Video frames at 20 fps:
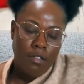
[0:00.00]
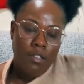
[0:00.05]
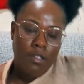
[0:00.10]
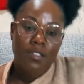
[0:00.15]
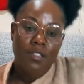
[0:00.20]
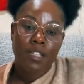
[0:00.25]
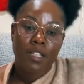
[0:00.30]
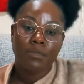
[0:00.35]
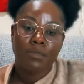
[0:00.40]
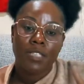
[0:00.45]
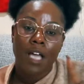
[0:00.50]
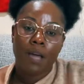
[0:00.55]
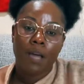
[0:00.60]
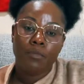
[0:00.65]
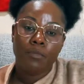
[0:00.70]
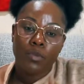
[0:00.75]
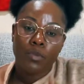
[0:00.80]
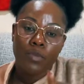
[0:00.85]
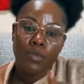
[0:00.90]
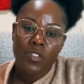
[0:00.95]

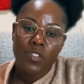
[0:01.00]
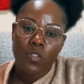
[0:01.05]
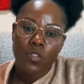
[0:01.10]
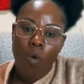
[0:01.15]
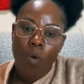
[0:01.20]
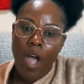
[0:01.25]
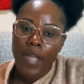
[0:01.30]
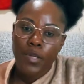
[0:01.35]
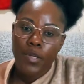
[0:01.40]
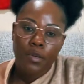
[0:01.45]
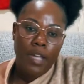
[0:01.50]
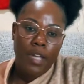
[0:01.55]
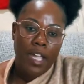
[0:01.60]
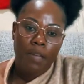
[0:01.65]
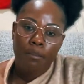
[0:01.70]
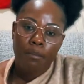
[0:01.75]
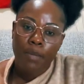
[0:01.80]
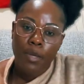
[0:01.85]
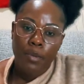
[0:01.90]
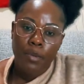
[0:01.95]
Sometimes the reason why you
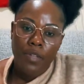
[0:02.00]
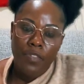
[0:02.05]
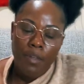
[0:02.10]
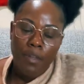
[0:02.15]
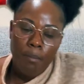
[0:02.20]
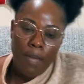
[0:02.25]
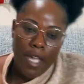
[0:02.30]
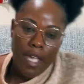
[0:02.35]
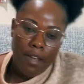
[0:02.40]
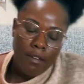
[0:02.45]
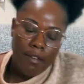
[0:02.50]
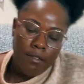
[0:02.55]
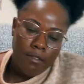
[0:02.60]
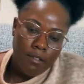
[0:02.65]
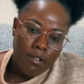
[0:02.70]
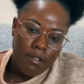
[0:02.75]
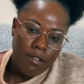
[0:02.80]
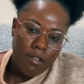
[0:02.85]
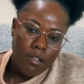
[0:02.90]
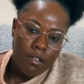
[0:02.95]
can't be with a man,
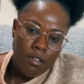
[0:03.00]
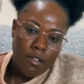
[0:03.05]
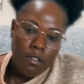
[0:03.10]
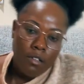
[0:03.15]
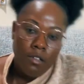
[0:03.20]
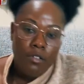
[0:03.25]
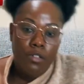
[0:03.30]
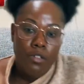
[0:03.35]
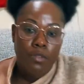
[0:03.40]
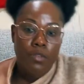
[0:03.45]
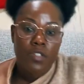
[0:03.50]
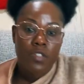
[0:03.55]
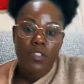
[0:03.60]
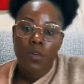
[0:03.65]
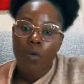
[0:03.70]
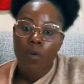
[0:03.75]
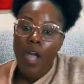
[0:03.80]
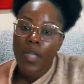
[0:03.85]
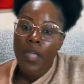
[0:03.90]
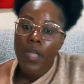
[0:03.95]
the
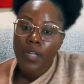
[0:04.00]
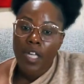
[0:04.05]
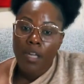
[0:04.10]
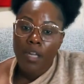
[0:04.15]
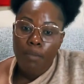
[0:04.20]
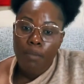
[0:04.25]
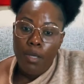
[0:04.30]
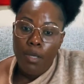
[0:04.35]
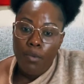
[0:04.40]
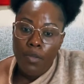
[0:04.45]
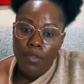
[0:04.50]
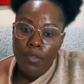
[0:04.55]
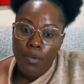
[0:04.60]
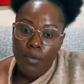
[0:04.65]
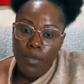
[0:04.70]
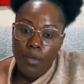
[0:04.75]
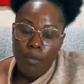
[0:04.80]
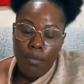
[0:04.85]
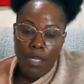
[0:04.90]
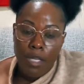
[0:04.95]
reason why you can't be with a
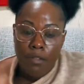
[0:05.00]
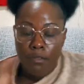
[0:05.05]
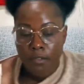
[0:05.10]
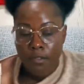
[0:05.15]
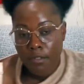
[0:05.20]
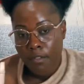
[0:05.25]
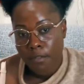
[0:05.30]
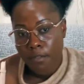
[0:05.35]
woman,